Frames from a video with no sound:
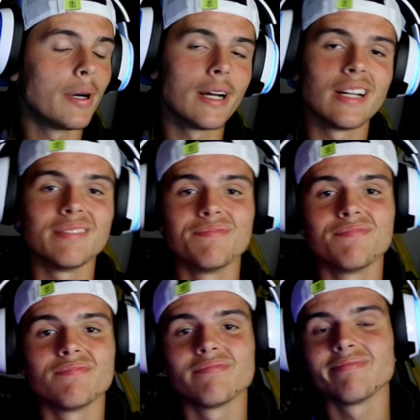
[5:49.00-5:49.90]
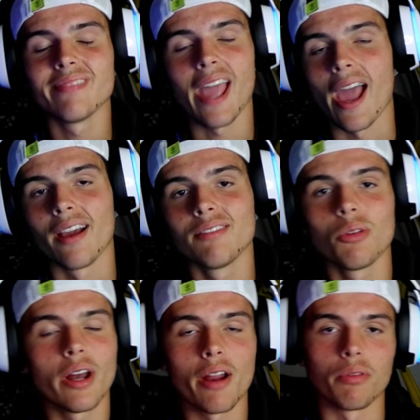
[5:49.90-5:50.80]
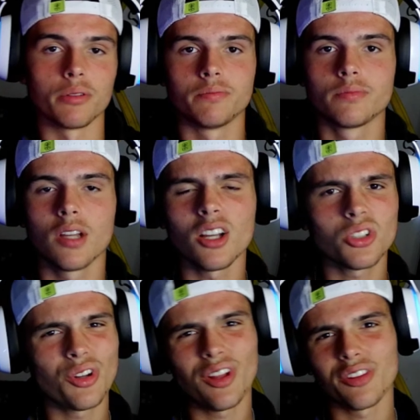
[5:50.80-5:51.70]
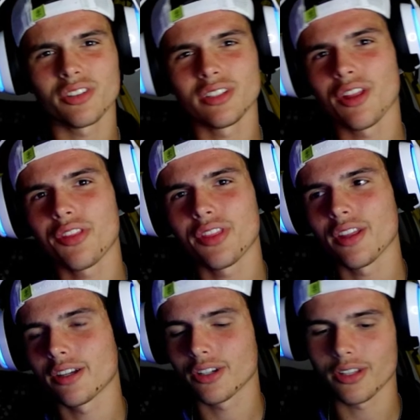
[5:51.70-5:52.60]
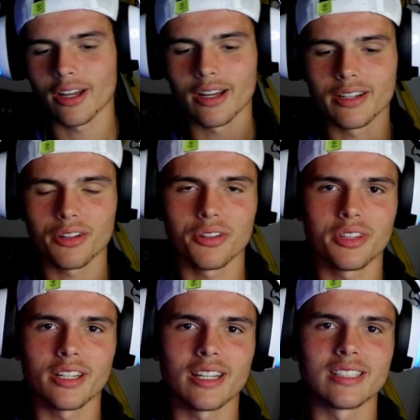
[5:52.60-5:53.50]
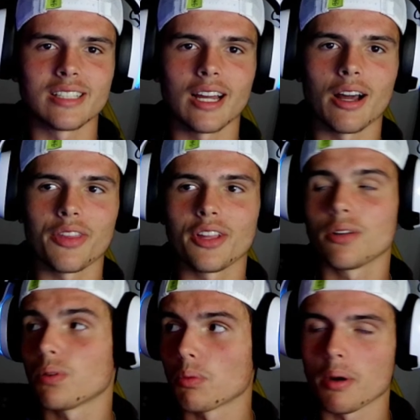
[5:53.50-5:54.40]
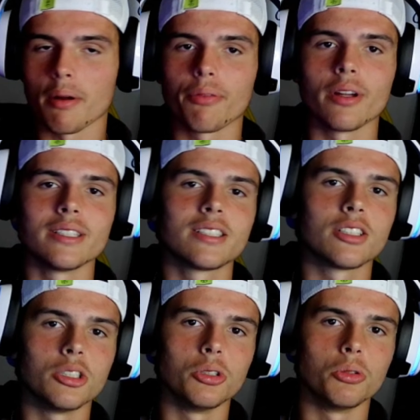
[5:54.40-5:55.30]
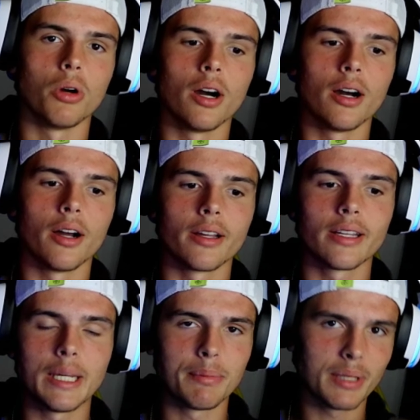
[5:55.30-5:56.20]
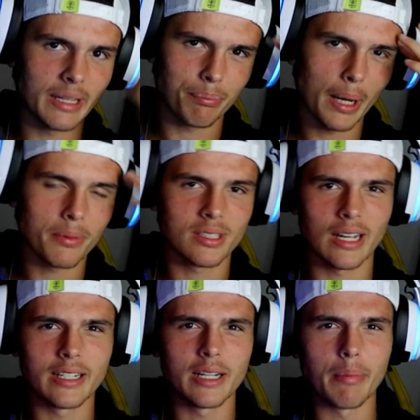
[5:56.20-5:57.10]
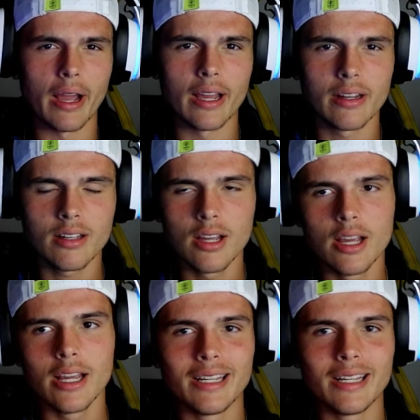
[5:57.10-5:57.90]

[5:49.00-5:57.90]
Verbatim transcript: But nah, whatever. Also, not a good, uh, another thing is uh, thank you for one of my friends to uh, give me the, pop this idea in my head.